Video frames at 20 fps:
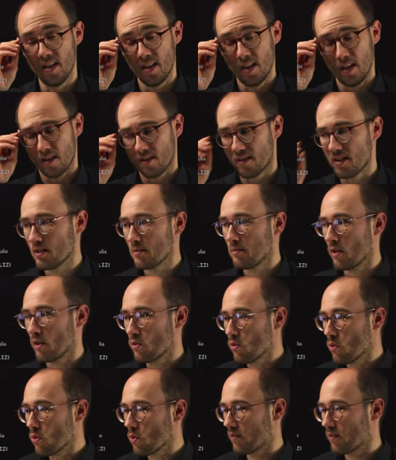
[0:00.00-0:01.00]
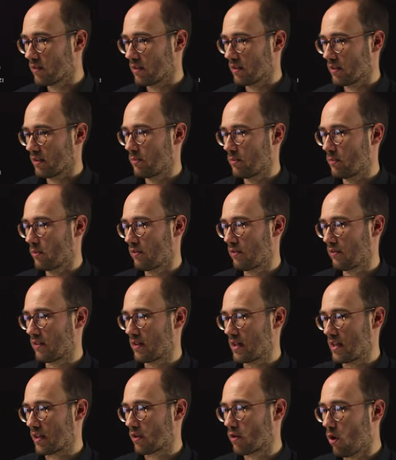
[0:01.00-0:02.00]
This maneuver with
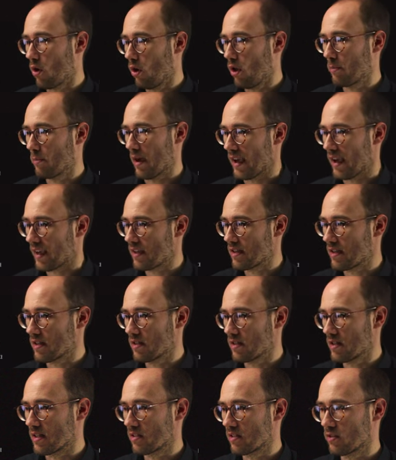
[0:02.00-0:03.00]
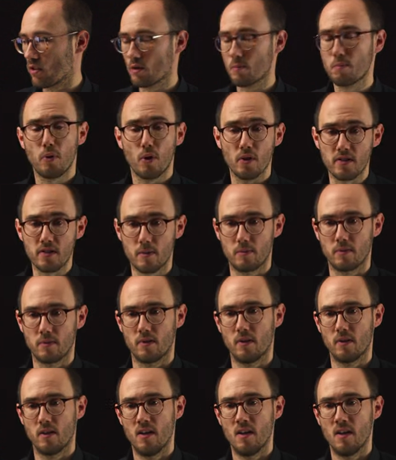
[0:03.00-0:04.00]
the callback here is not
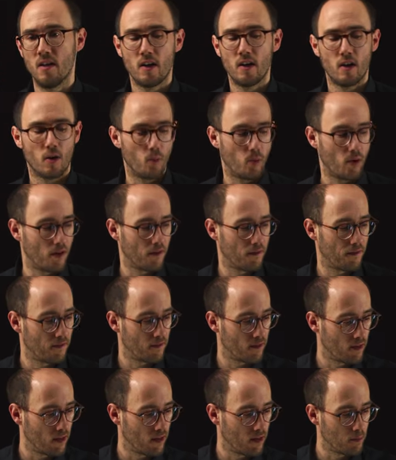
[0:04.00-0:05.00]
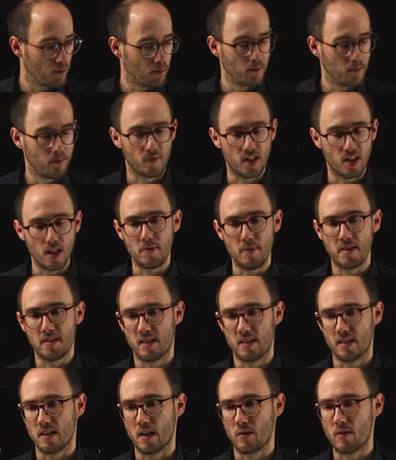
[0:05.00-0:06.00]
possible with
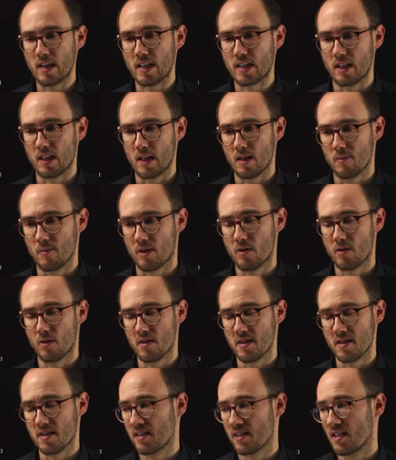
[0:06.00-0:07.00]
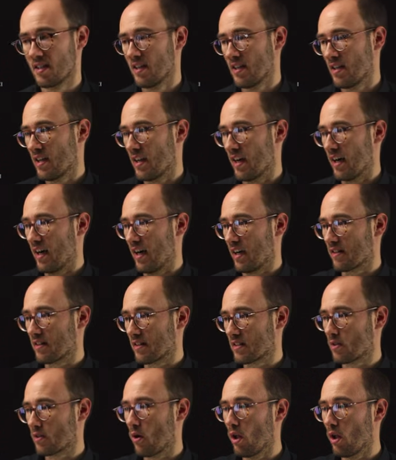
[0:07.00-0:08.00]
DPC directly because this
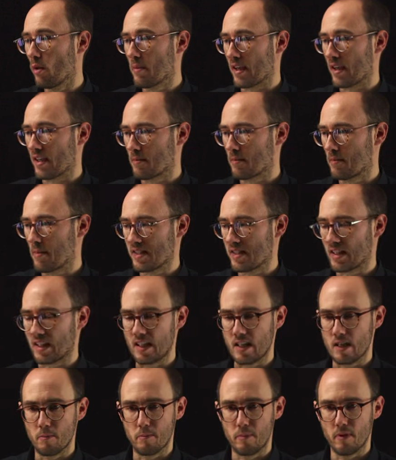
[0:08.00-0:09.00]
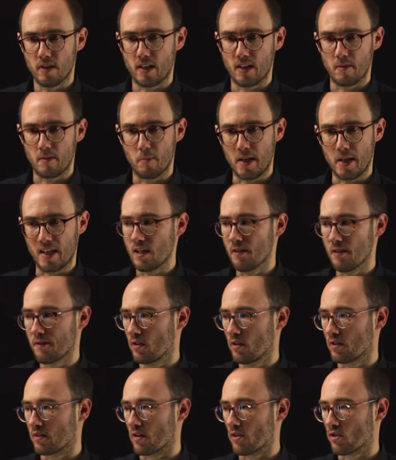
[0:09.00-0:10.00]
callback is basically a big if
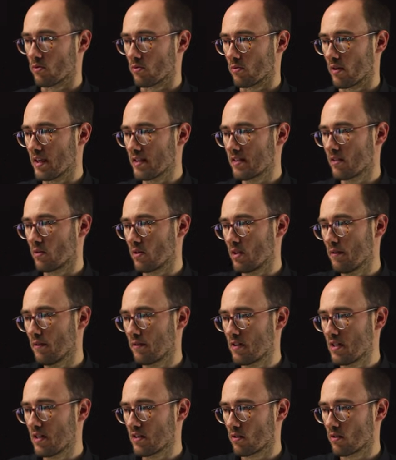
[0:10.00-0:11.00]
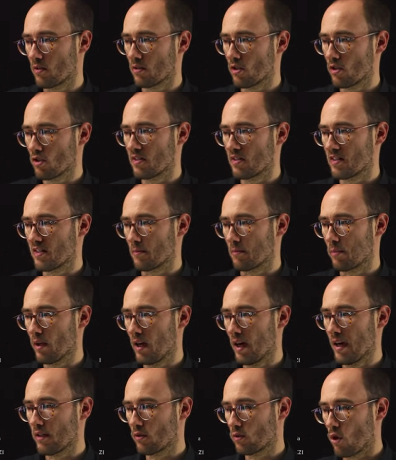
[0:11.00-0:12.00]
condition, right? So if these conditions
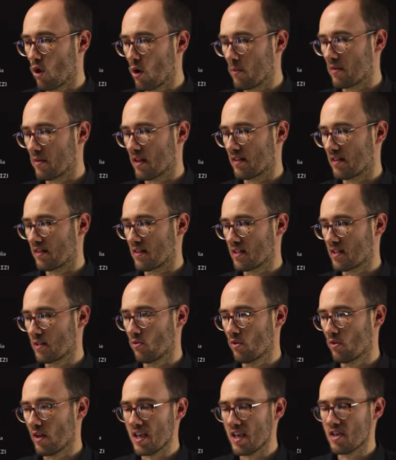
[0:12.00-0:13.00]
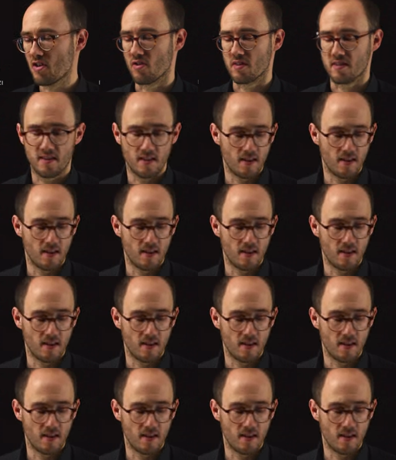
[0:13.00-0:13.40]
apply, terminate the simulations.